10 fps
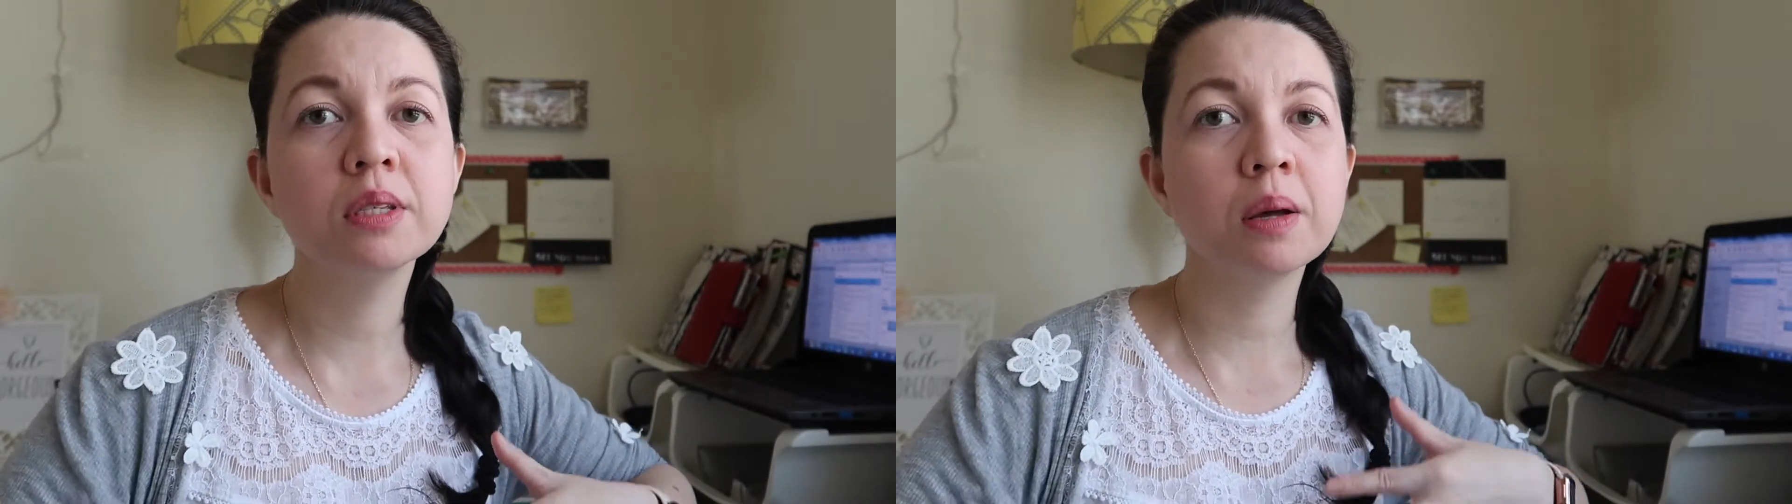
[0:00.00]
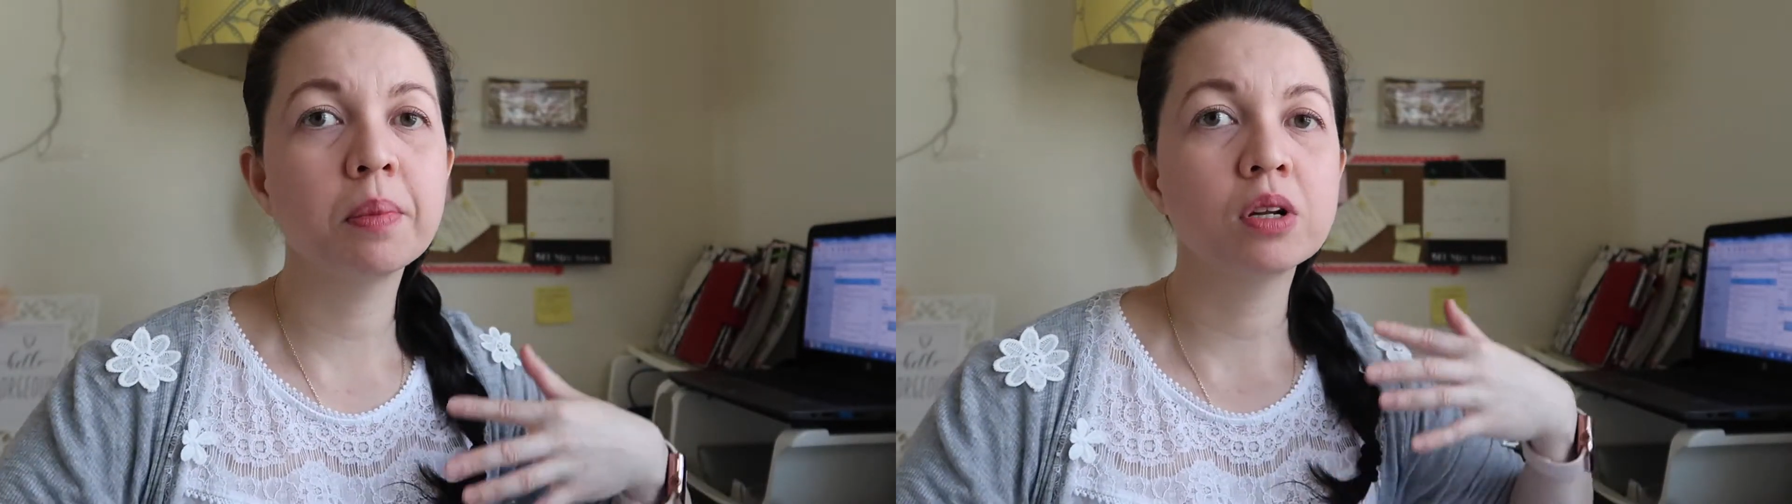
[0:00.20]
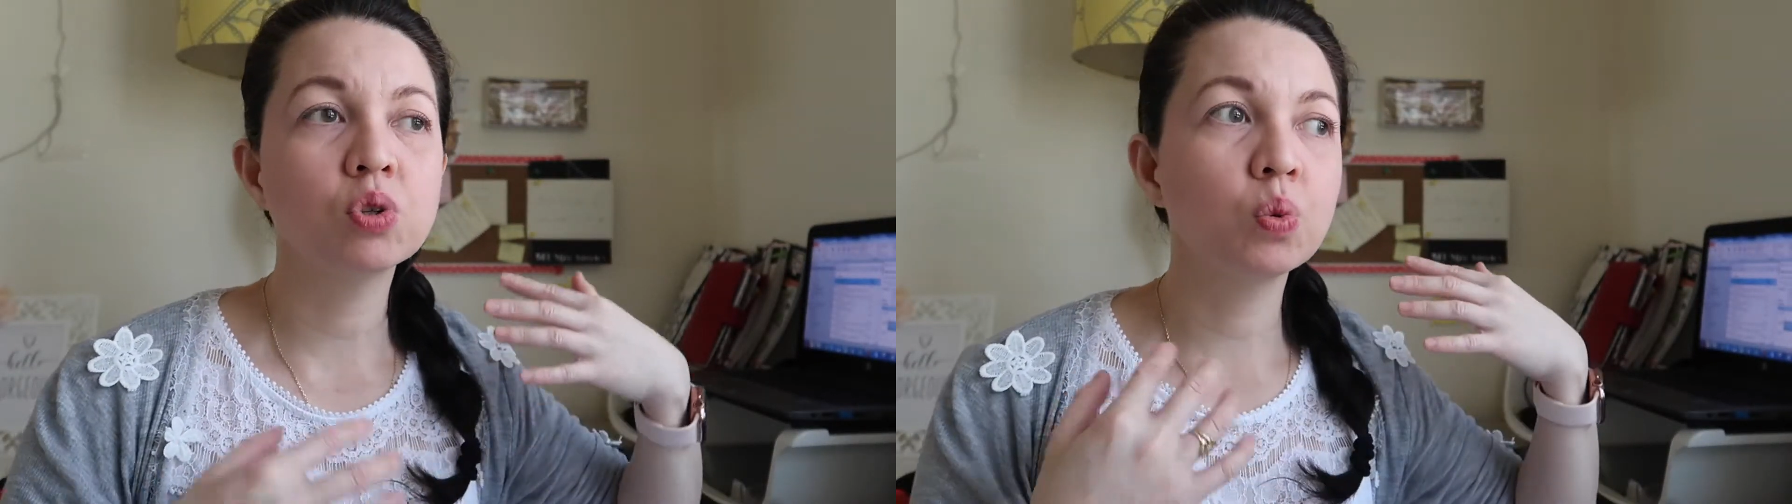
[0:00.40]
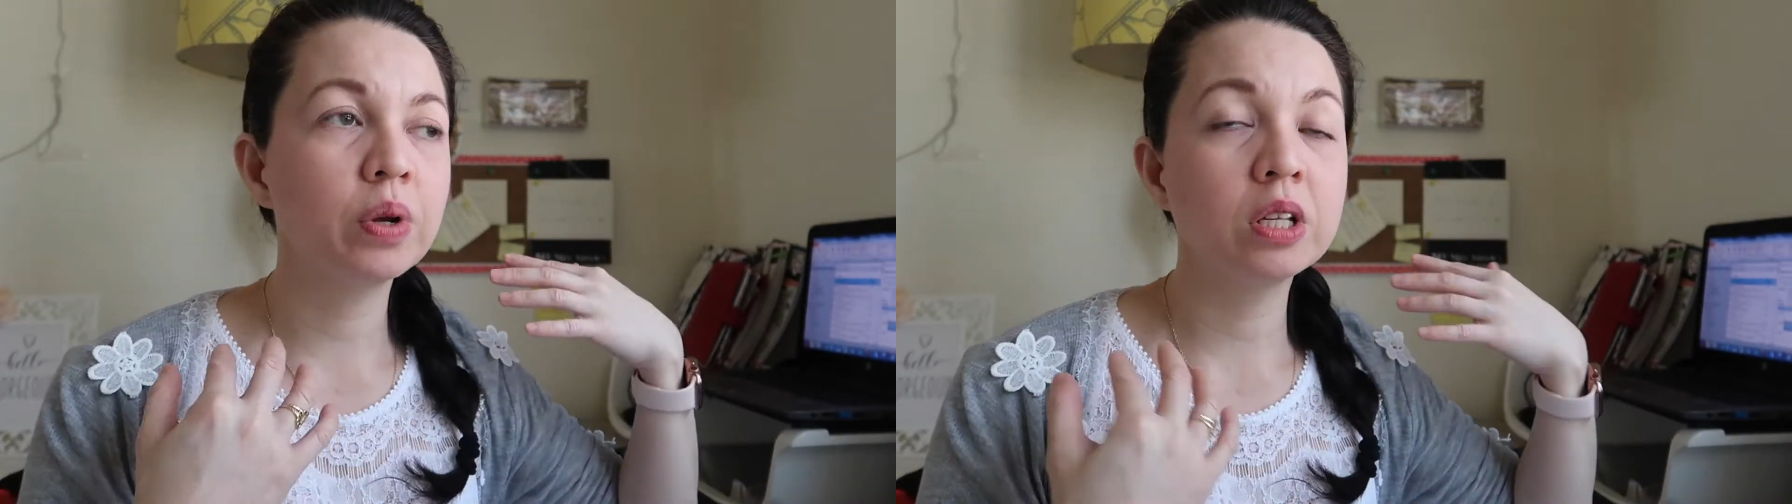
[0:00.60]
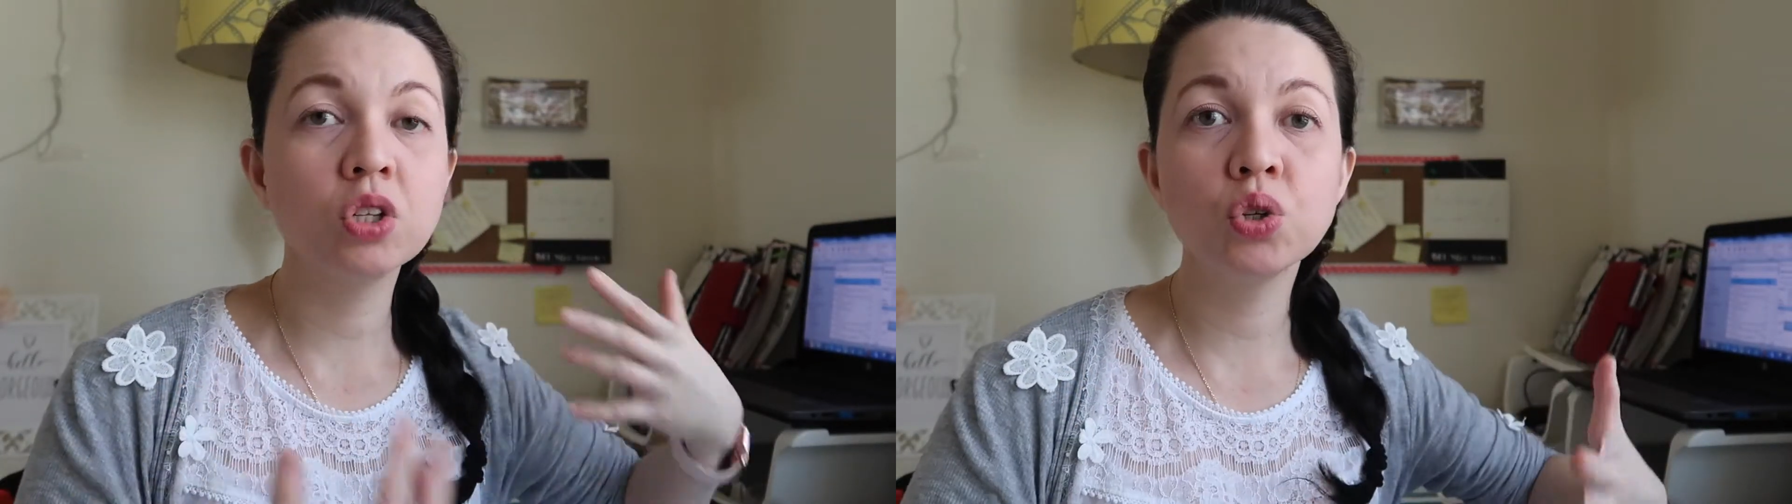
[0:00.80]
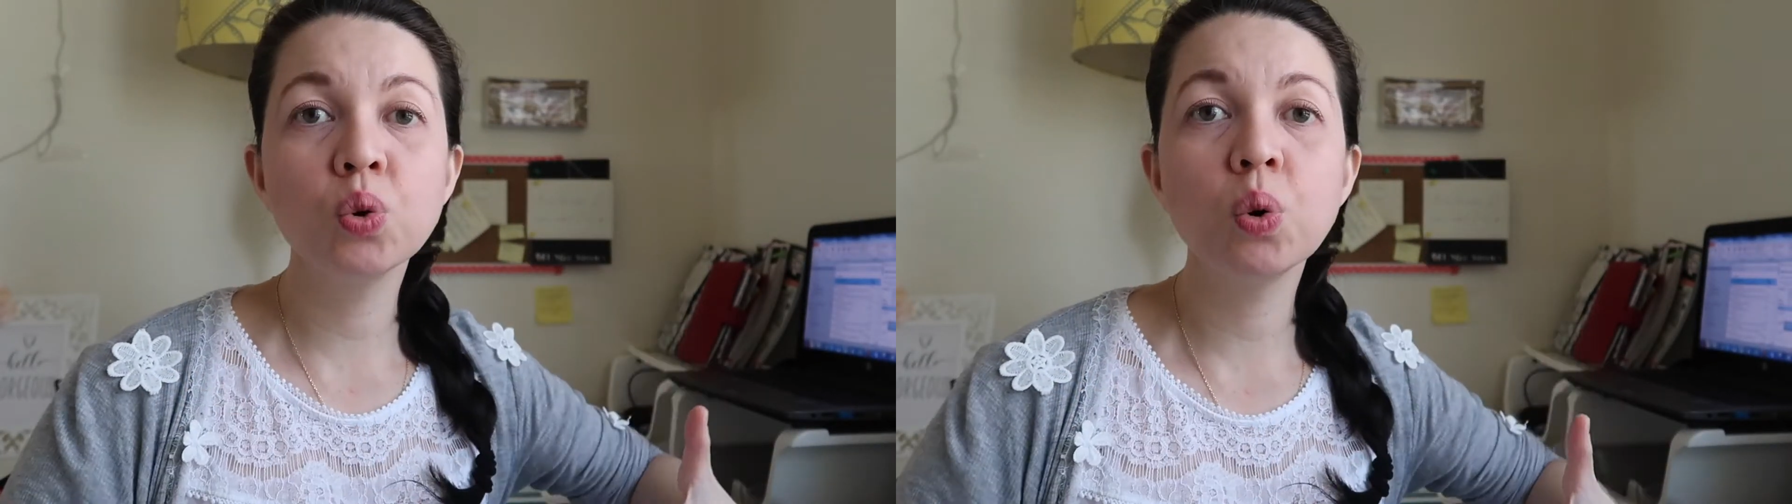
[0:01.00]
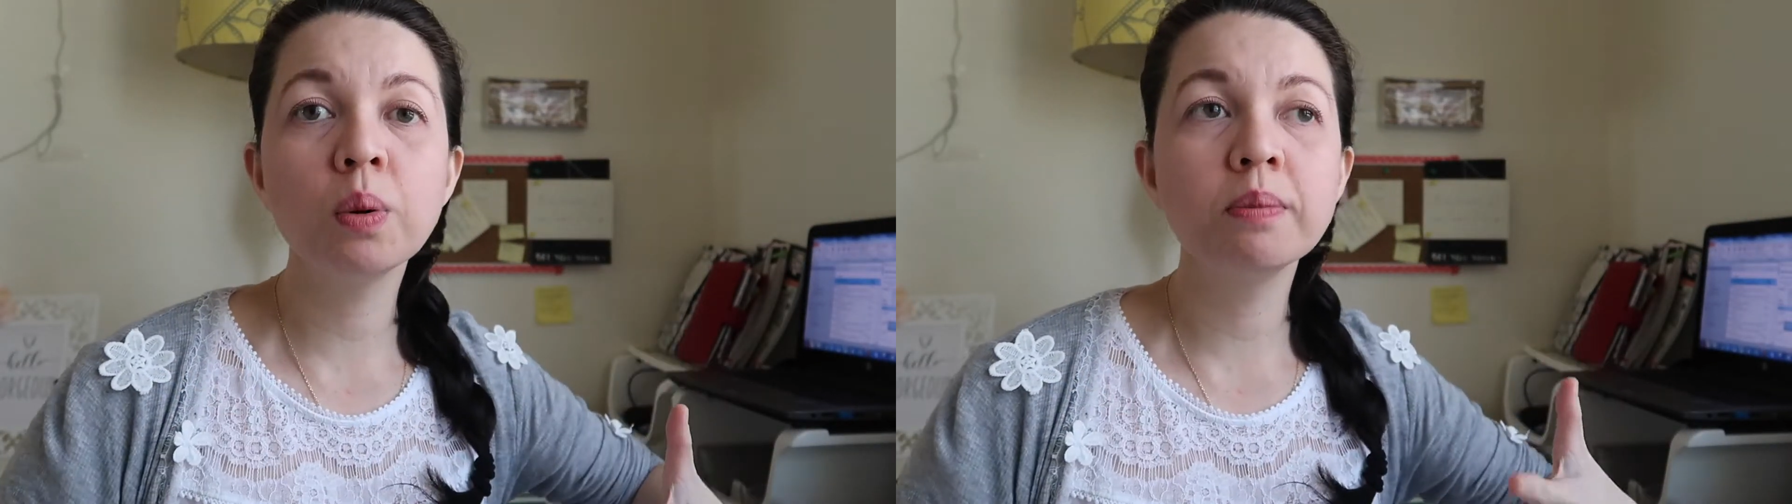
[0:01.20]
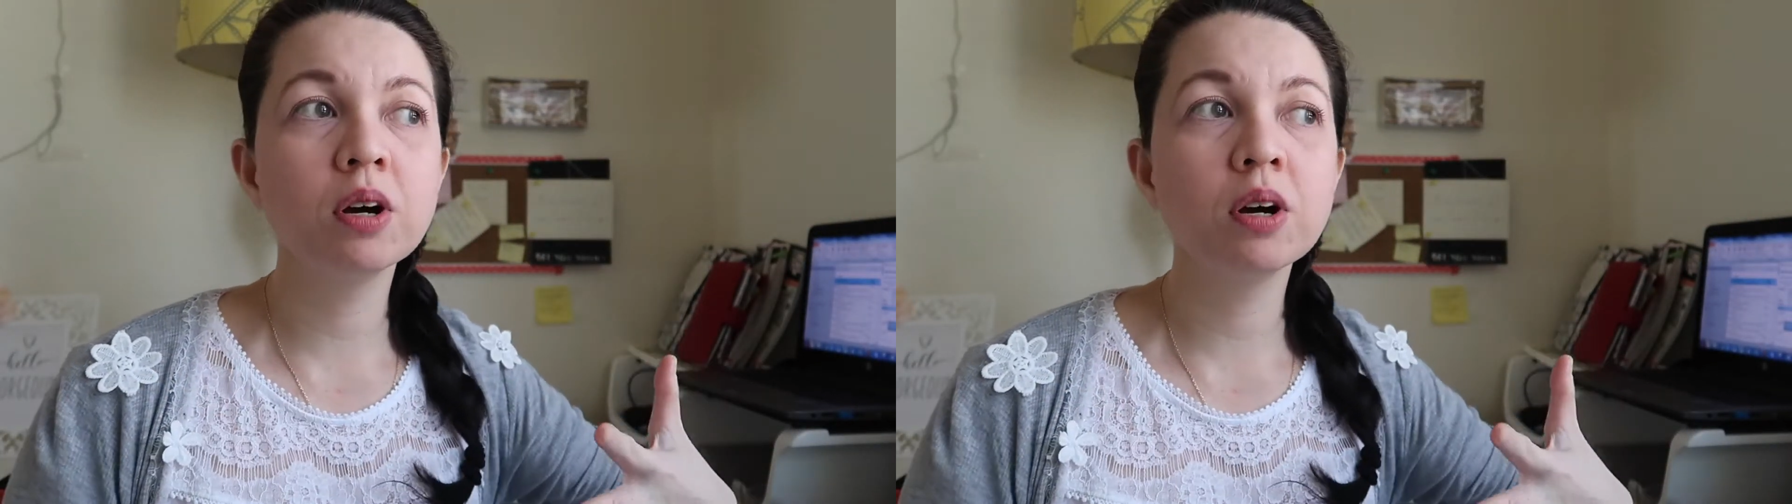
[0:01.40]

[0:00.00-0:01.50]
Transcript: some are doing Zoom,